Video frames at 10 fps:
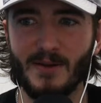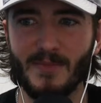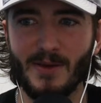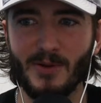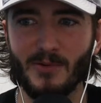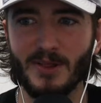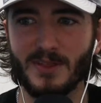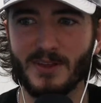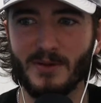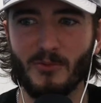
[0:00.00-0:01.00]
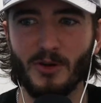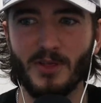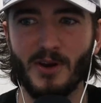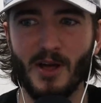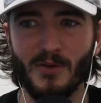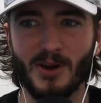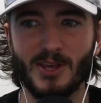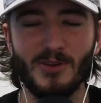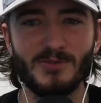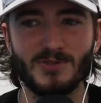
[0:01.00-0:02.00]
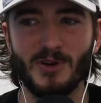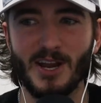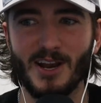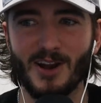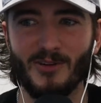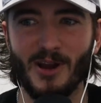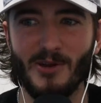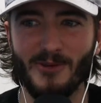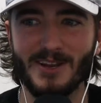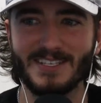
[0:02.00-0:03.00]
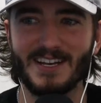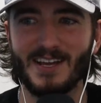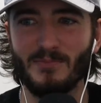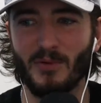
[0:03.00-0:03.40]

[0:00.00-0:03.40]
maybe with another huge win and a great win tonight.